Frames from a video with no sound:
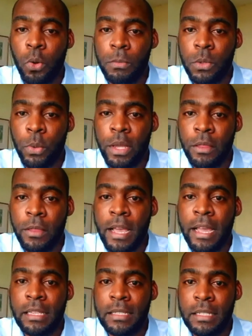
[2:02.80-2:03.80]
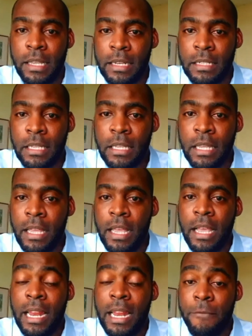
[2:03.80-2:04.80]
coped with anxiety,
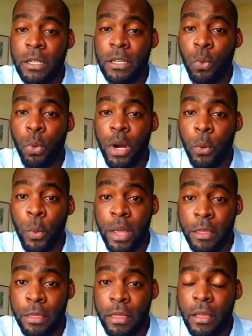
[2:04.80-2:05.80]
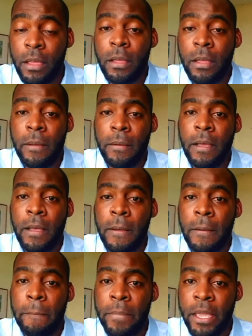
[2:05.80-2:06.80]
having to work with
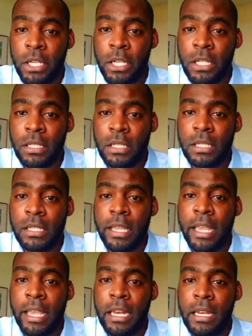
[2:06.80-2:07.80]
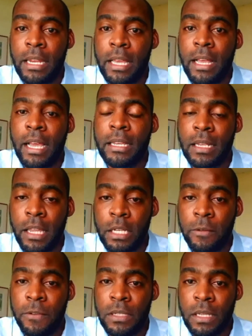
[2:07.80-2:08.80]
patients in
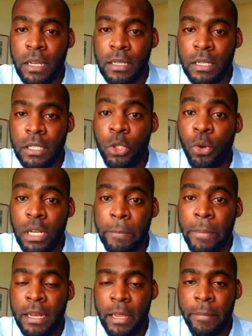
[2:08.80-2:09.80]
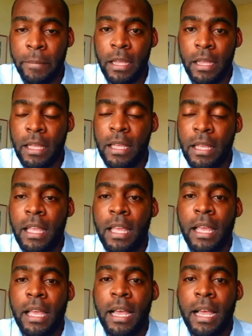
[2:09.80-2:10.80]
isolation facilities during the pandemic.
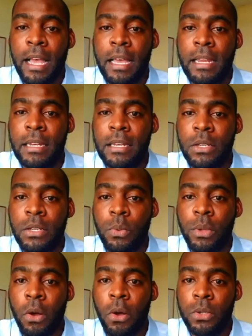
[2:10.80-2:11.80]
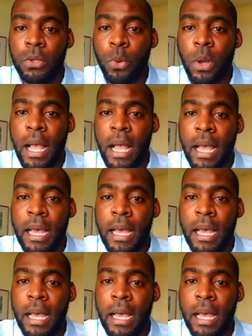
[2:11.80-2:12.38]
And we also